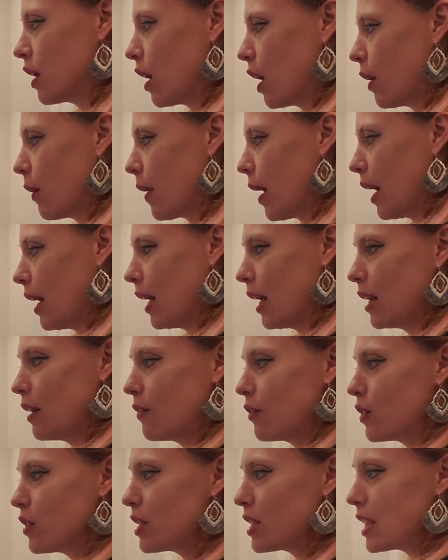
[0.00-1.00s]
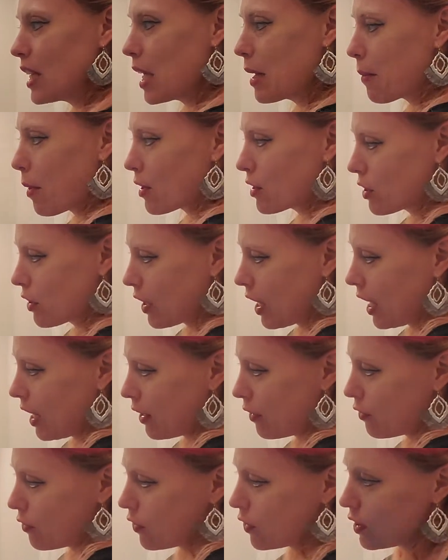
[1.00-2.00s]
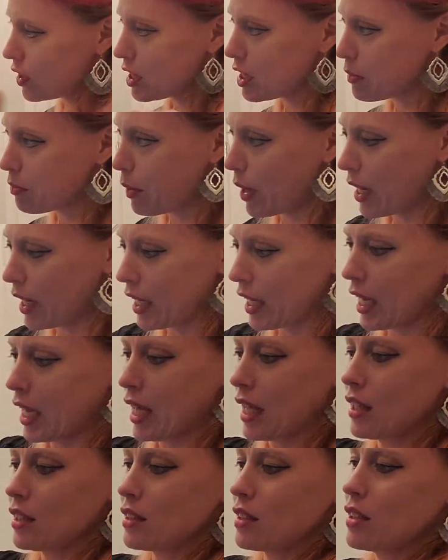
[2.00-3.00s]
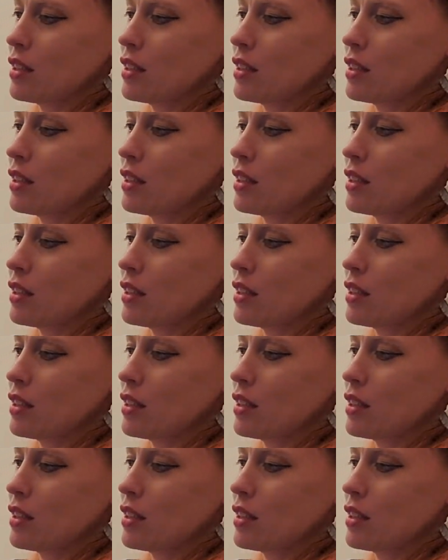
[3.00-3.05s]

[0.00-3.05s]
Okay, and if you see, I'm also kind of spreading it